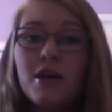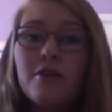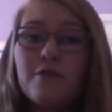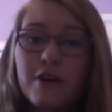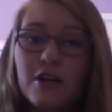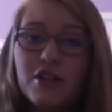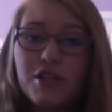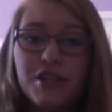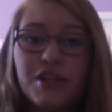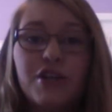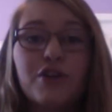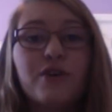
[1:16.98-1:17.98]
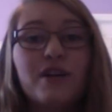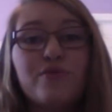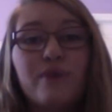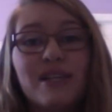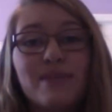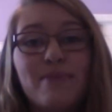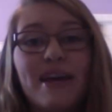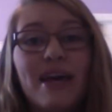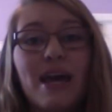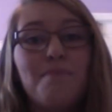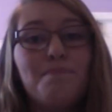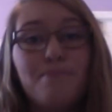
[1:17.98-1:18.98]
First, you're going to want to make
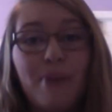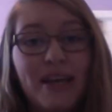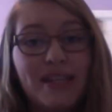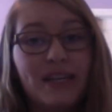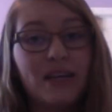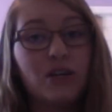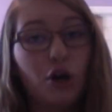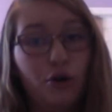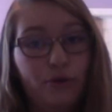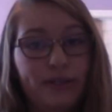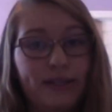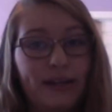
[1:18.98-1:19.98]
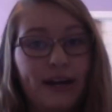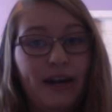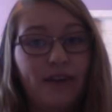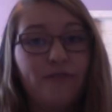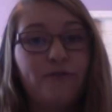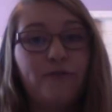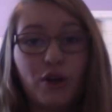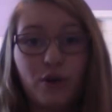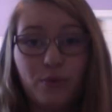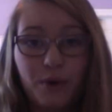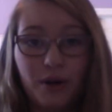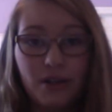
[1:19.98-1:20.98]
a basic coastline for
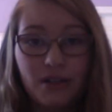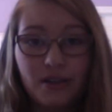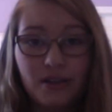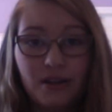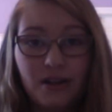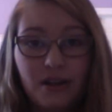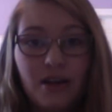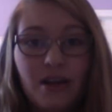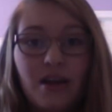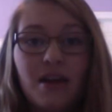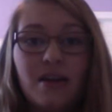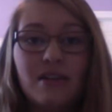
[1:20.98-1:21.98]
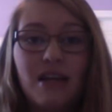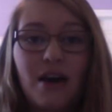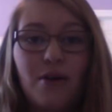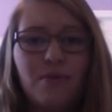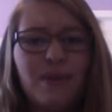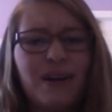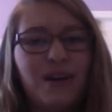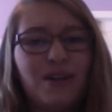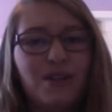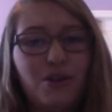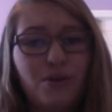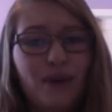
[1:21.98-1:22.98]
your world. Now, there are
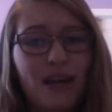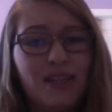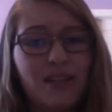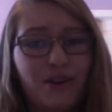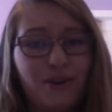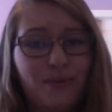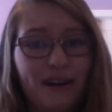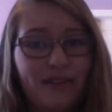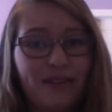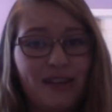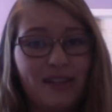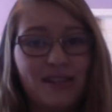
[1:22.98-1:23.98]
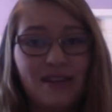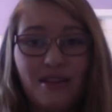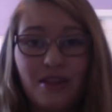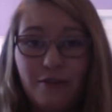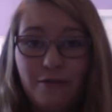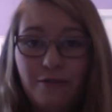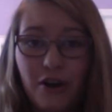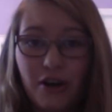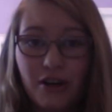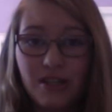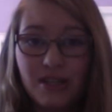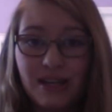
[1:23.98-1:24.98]
2 ways to go about this. The
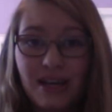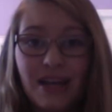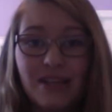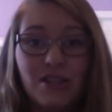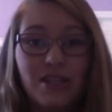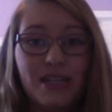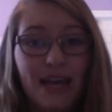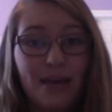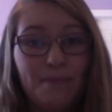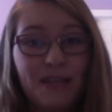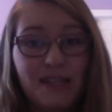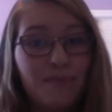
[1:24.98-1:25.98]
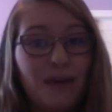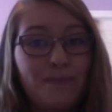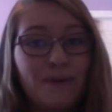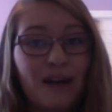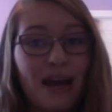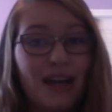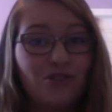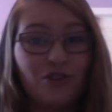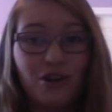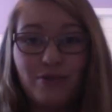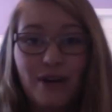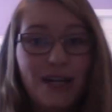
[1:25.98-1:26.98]
first is to take a piece of paper and
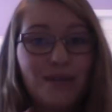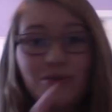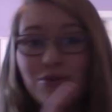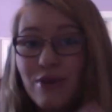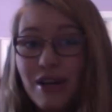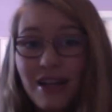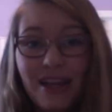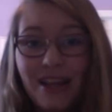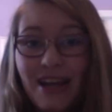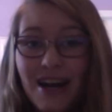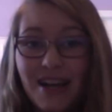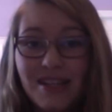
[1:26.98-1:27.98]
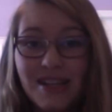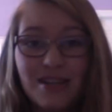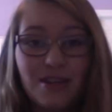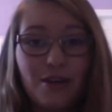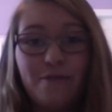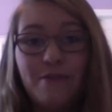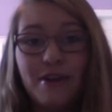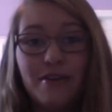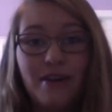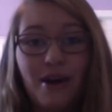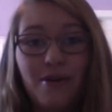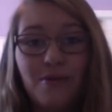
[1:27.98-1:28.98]
draw random squiggly lines until you figure
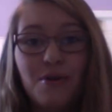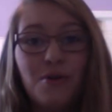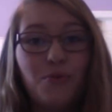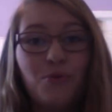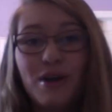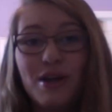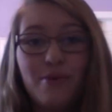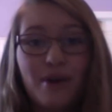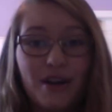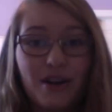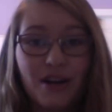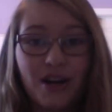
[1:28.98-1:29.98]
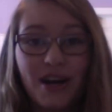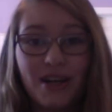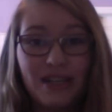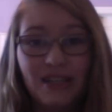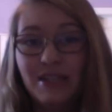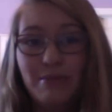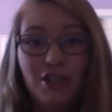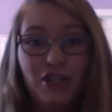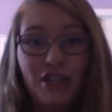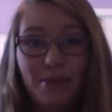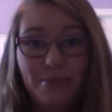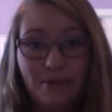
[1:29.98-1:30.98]
out what you want your continent to be
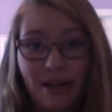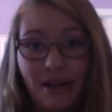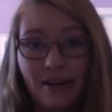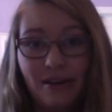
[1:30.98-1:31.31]
shaped like.